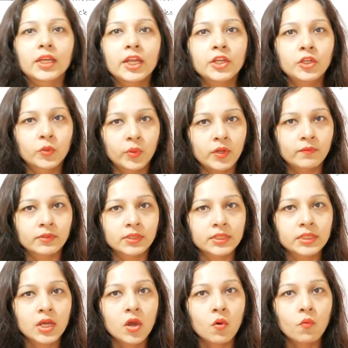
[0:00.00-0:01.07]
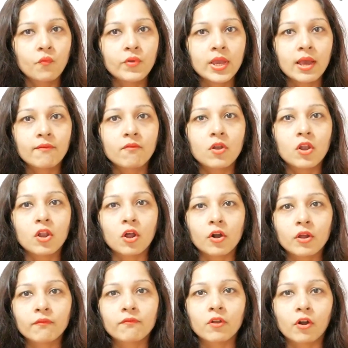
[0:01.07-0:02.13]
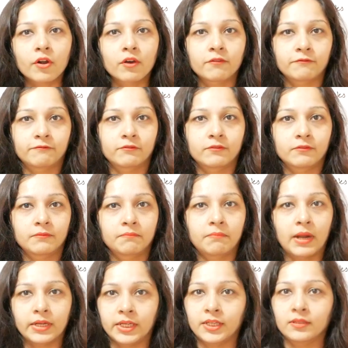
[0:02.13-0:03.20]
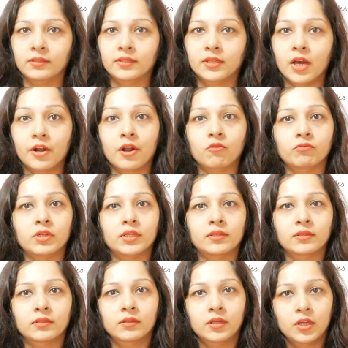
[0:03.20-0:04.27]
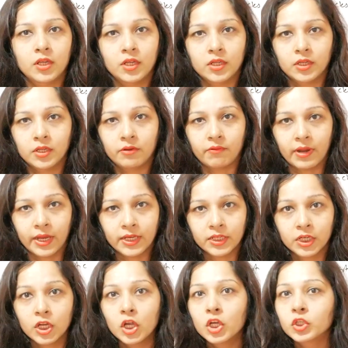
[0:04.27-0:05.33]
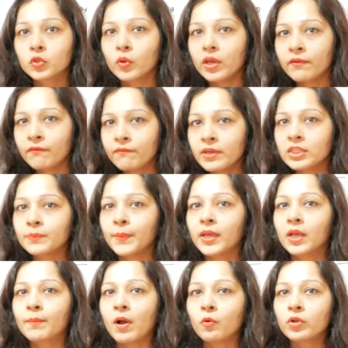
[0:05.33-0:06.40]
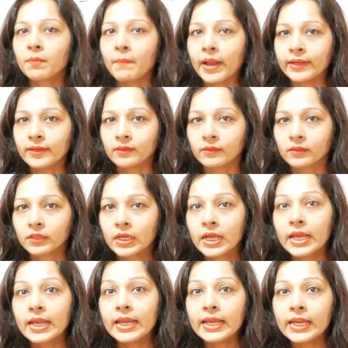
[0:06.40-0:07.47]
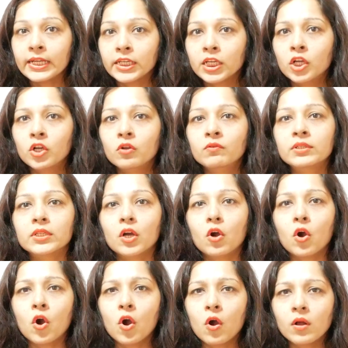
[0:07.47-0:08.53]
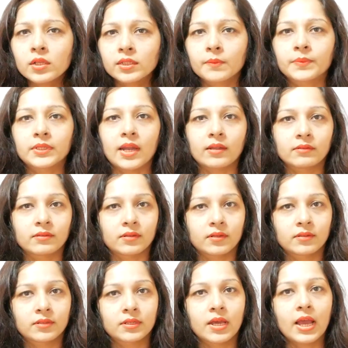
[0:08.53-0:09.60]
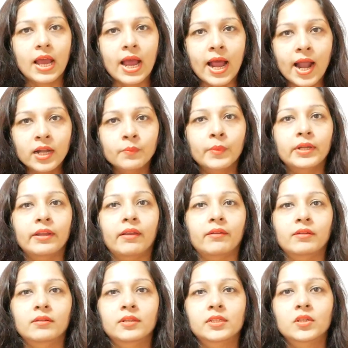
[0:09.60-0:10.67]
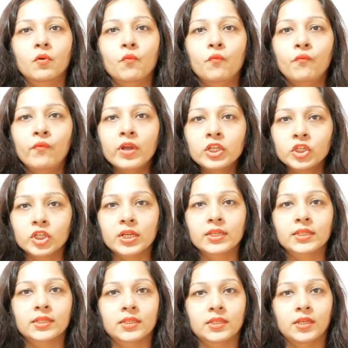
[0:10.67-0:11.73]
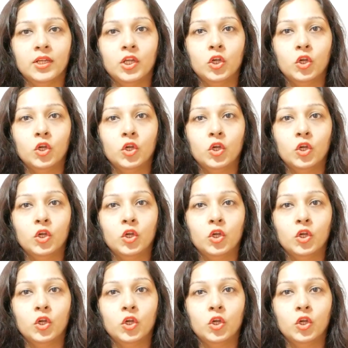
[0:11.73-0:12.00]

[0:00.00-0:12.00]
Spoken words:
in universe we have a lot of particles around us, right? So if we speak about matter, it includes all substances and materials which is